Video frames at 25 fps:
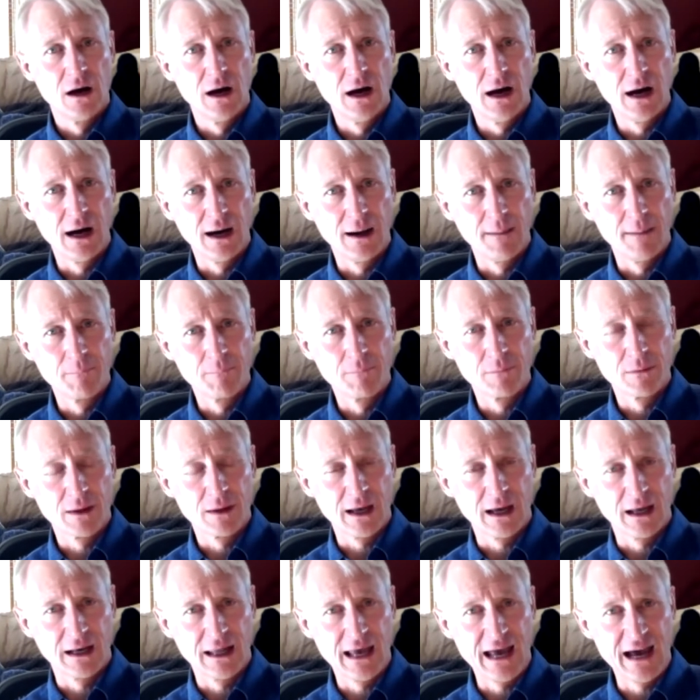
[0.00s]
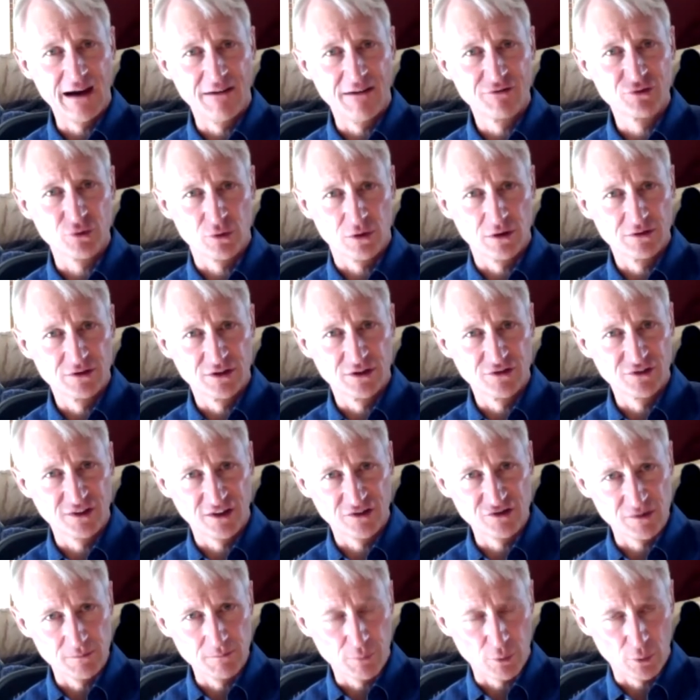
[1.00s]
um, and have sort of
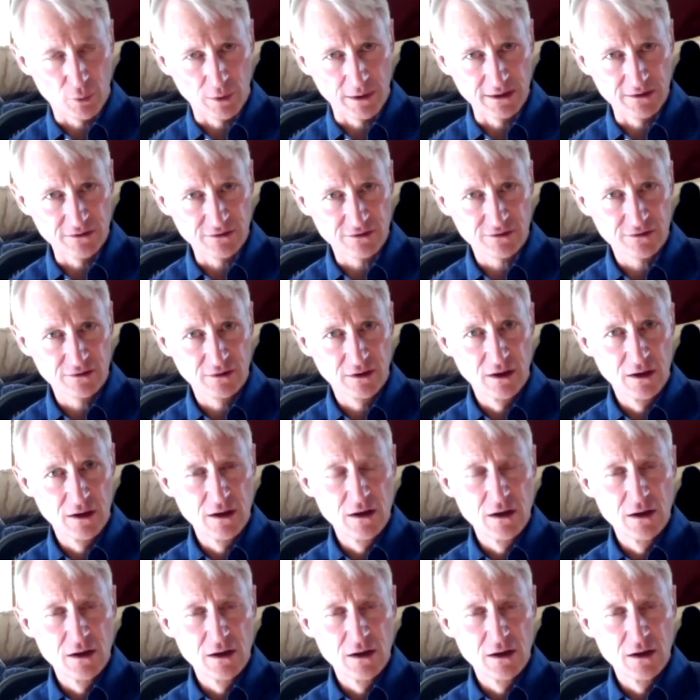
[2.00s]
decision points